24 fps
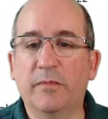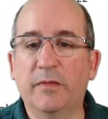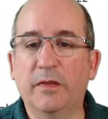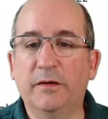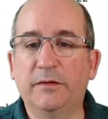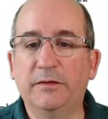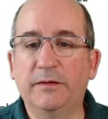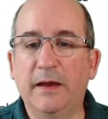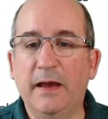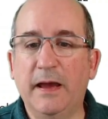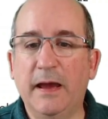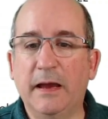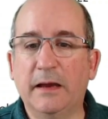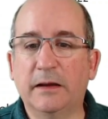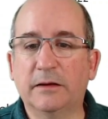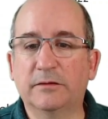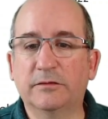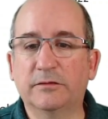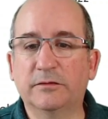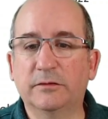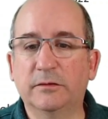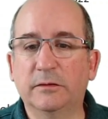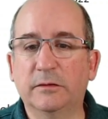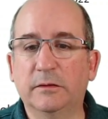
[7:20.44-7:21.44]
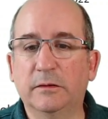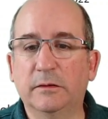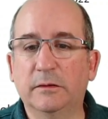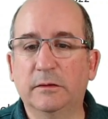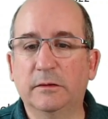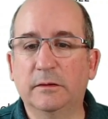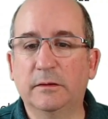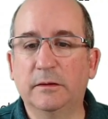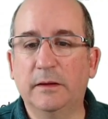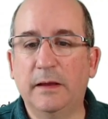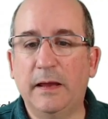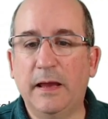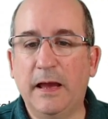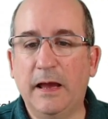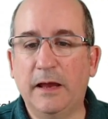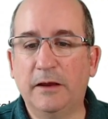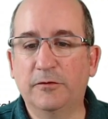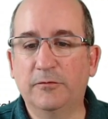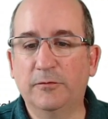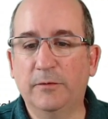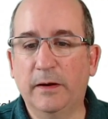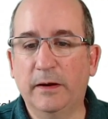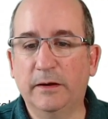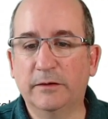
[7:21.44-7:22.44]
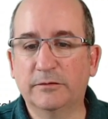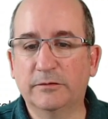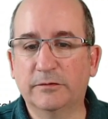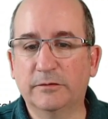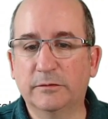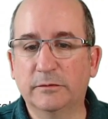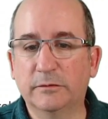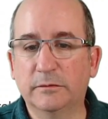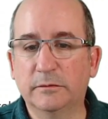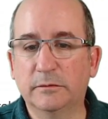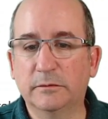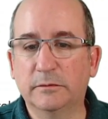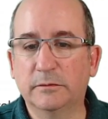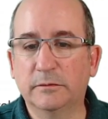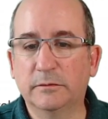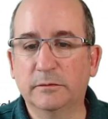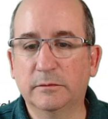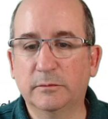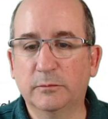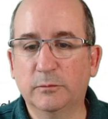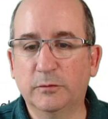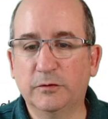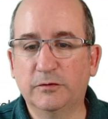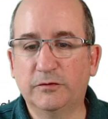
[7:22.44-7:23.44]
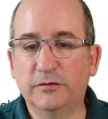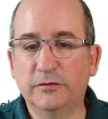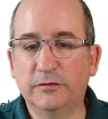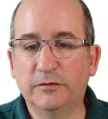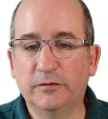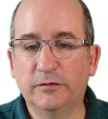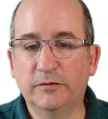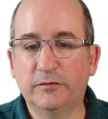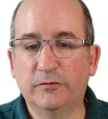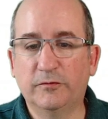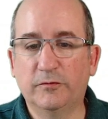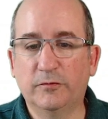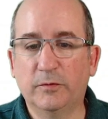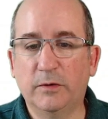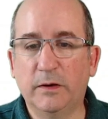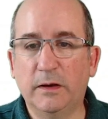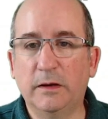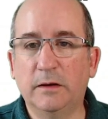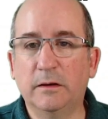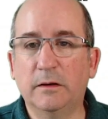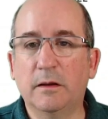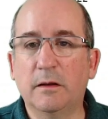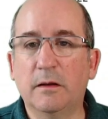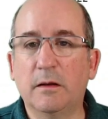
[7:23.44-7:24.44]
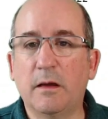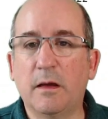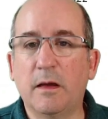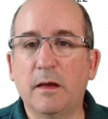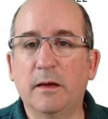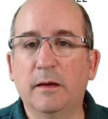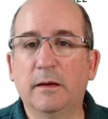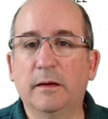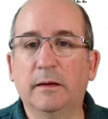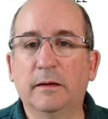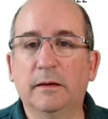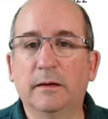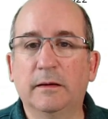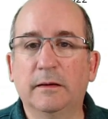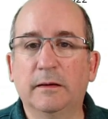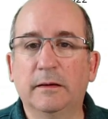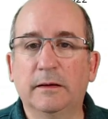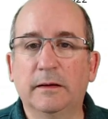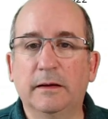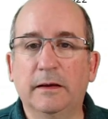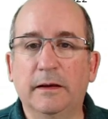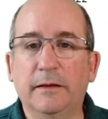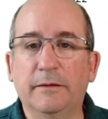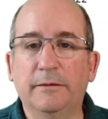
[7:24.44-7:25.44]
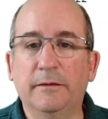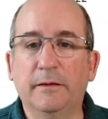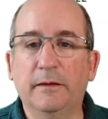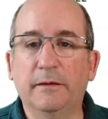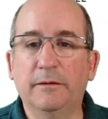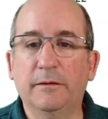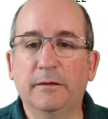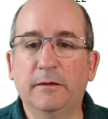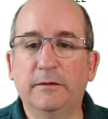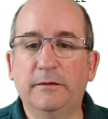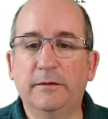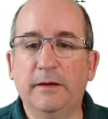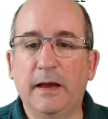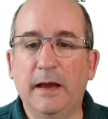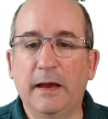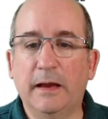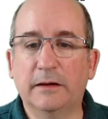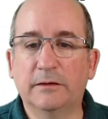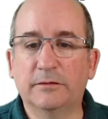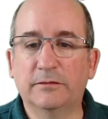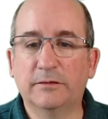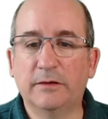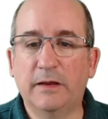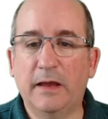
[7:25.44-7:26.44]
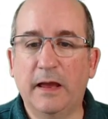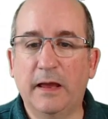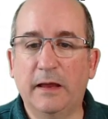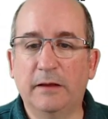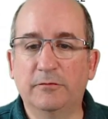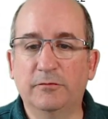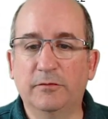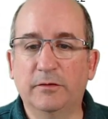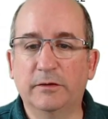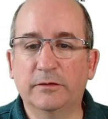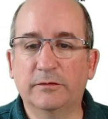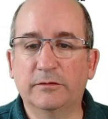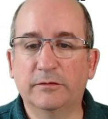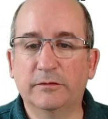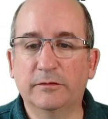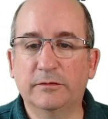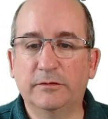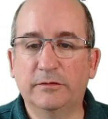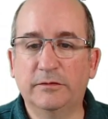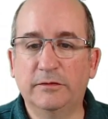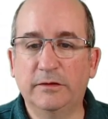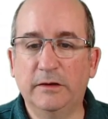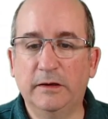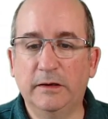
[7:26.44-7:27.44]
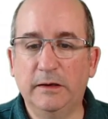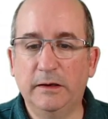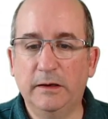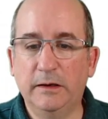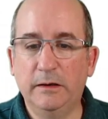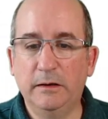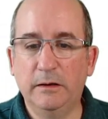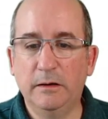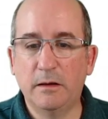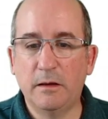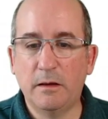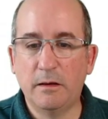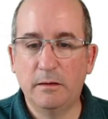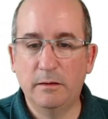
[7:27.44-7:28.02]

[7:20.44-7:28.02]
the tax address, which is the street, and then the tax address city,